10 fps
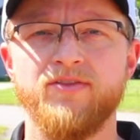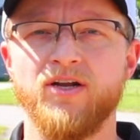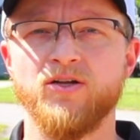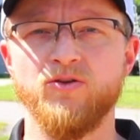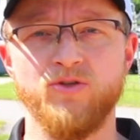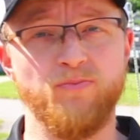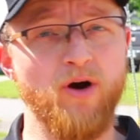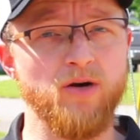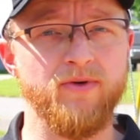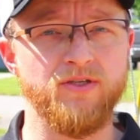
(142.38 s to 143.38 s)
that includes
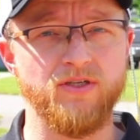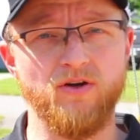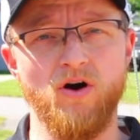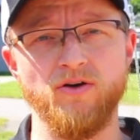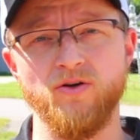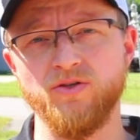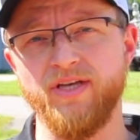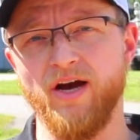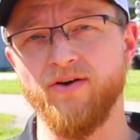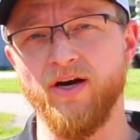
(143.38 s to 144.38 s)
apartments, condos,
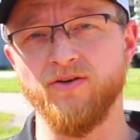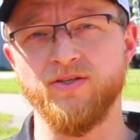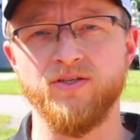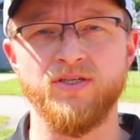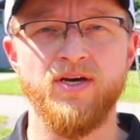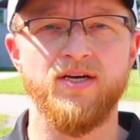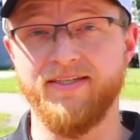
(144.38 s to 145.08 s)
townhouses,